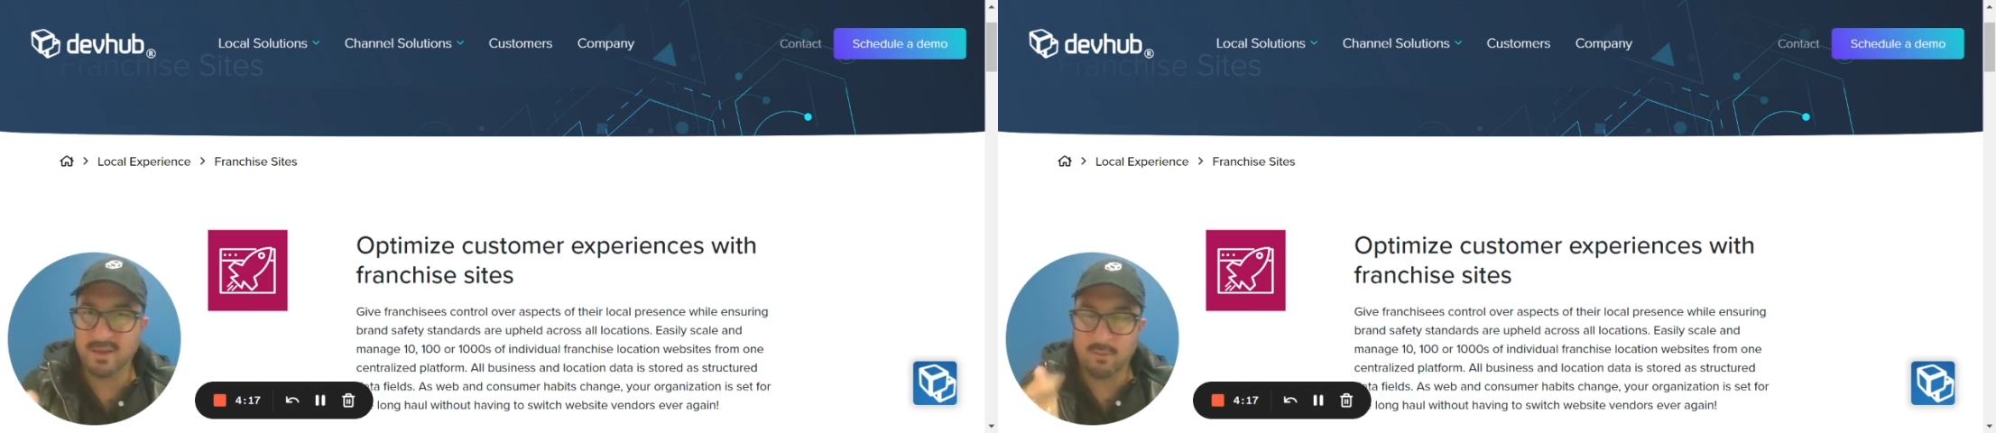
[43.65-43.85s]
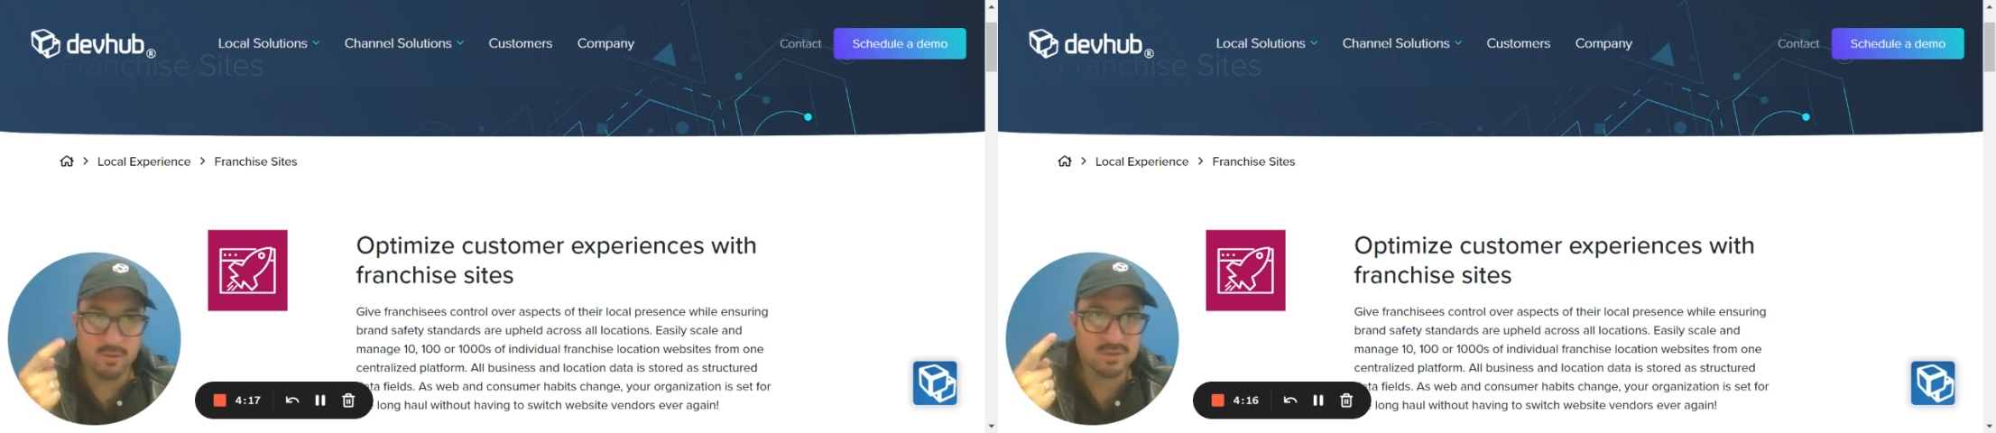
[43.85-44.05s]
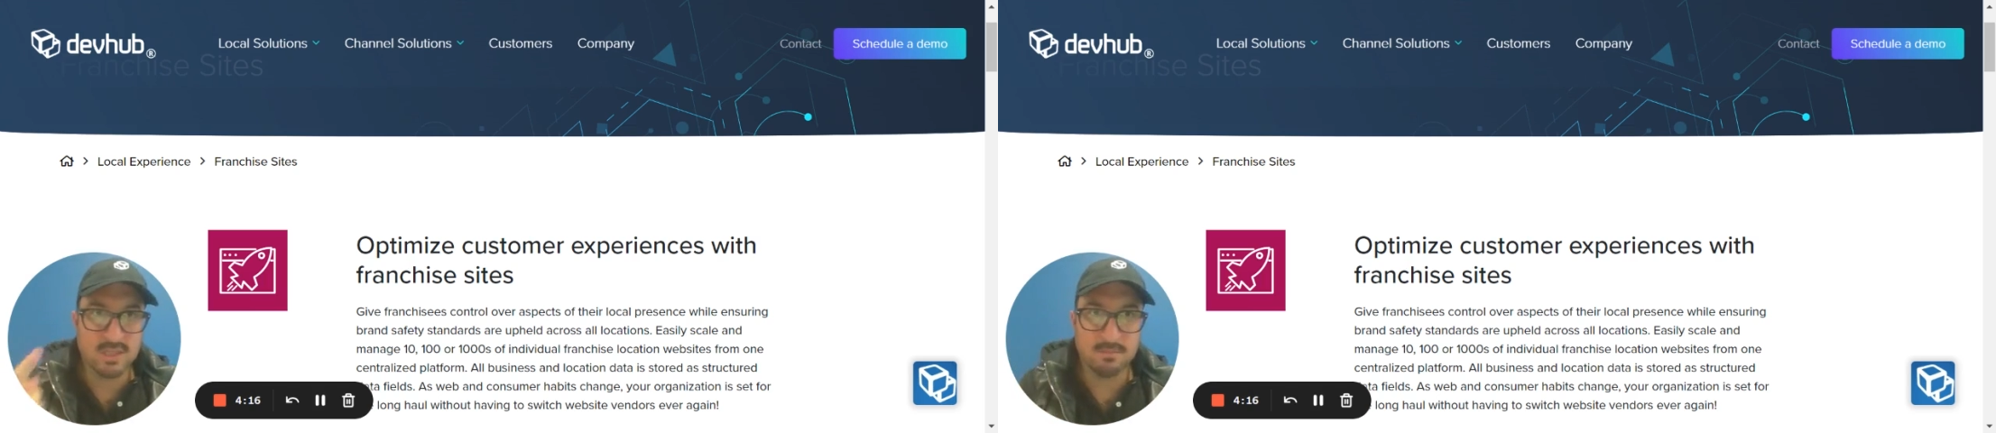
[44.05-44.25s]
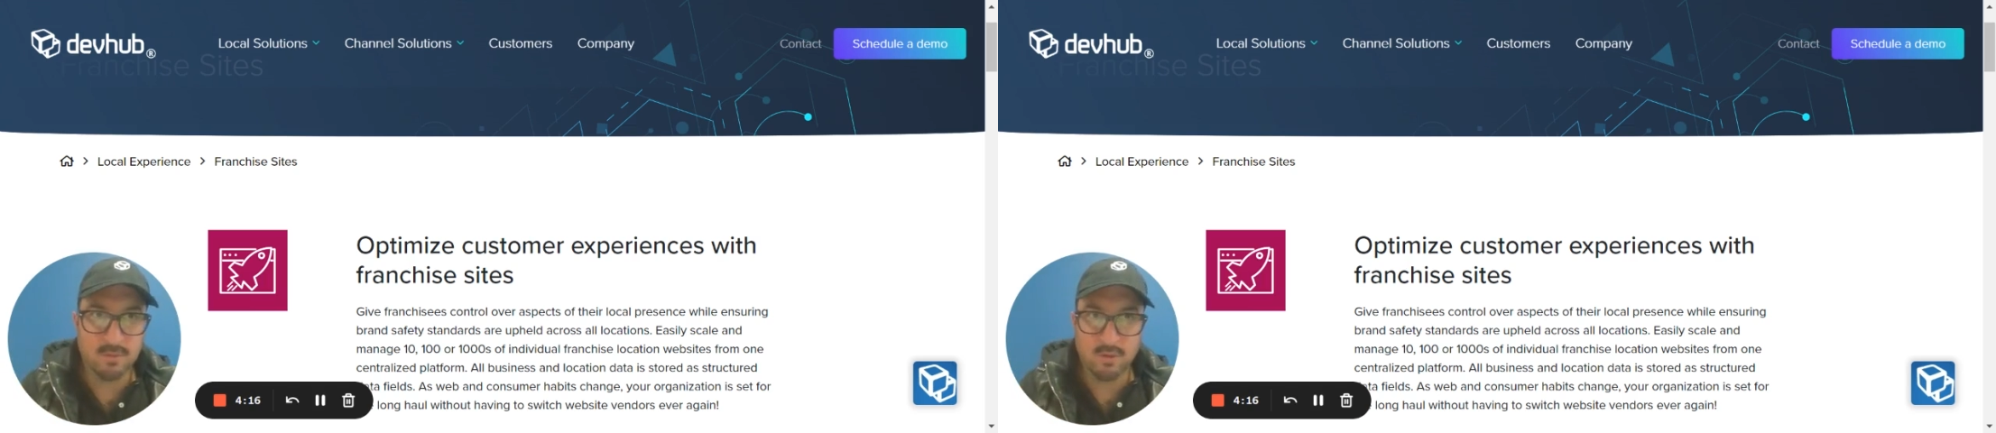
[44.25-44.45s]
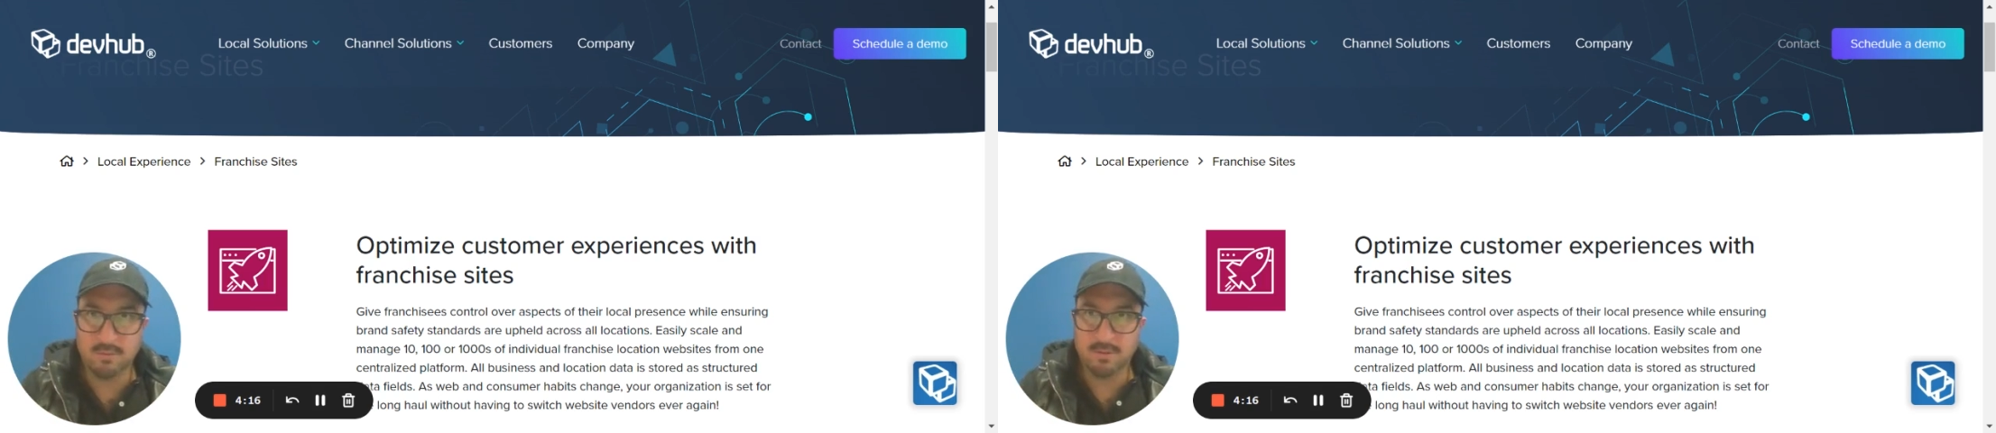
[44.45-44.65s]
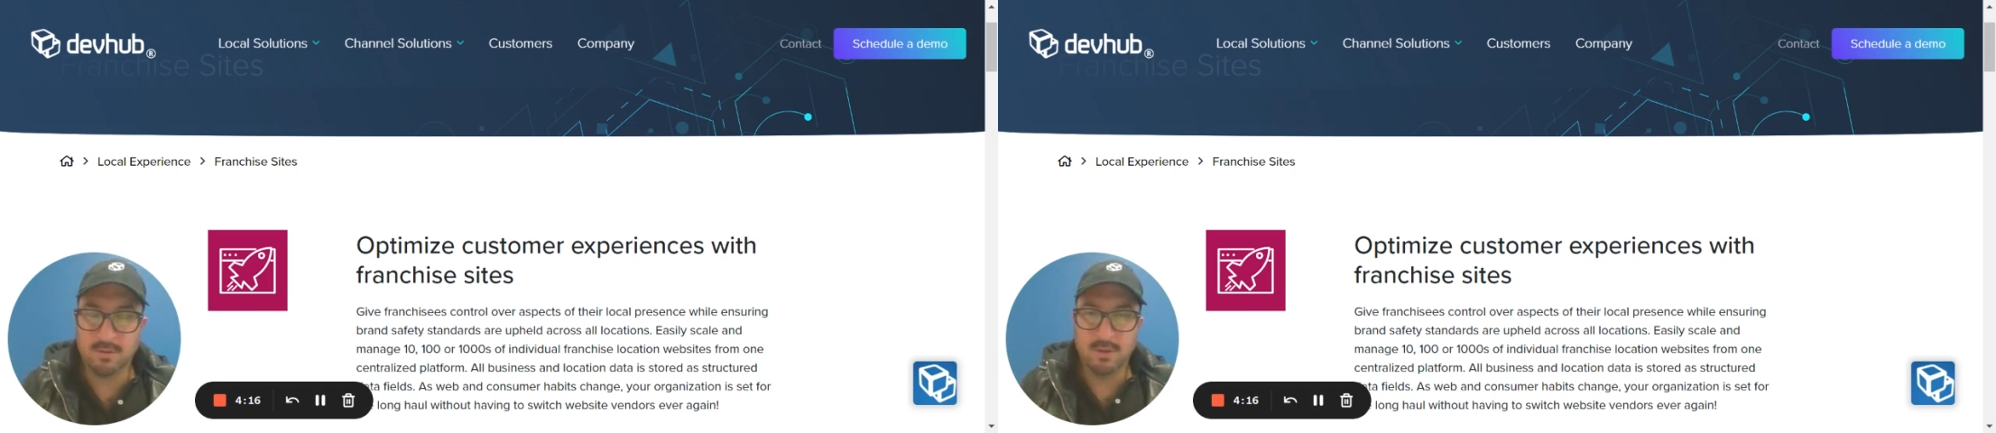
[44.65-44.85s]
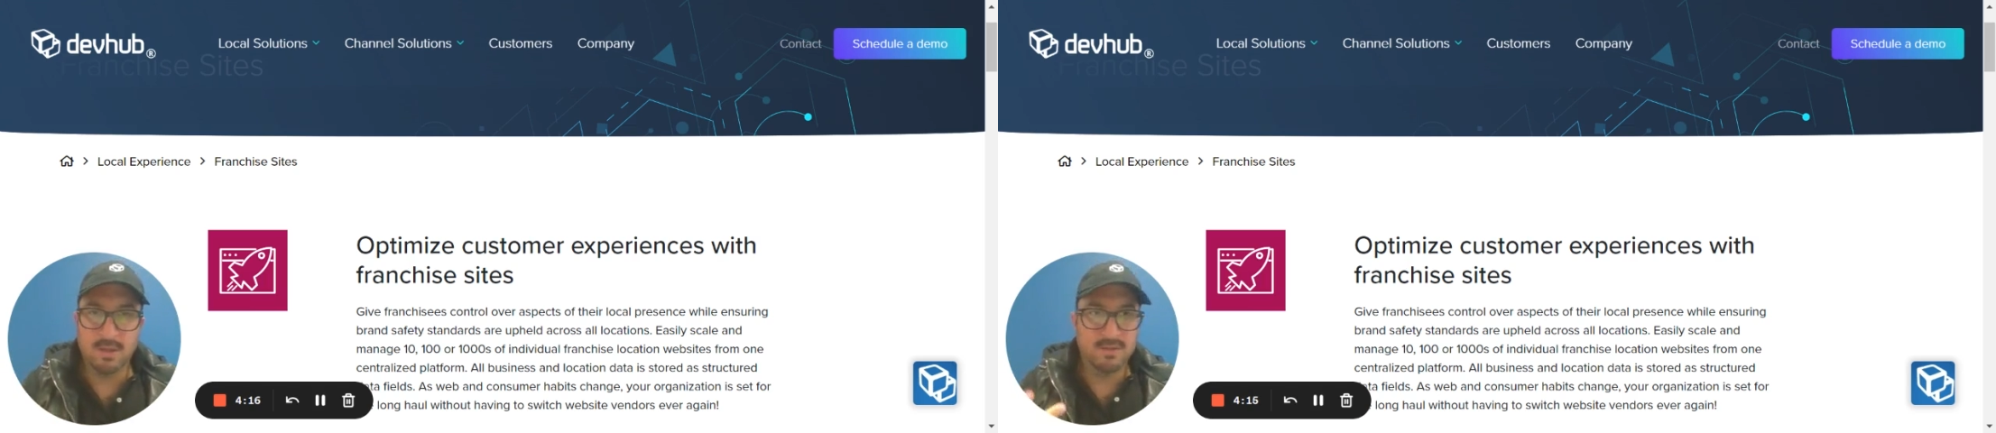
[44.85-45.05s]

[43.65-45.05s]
that works on mobile,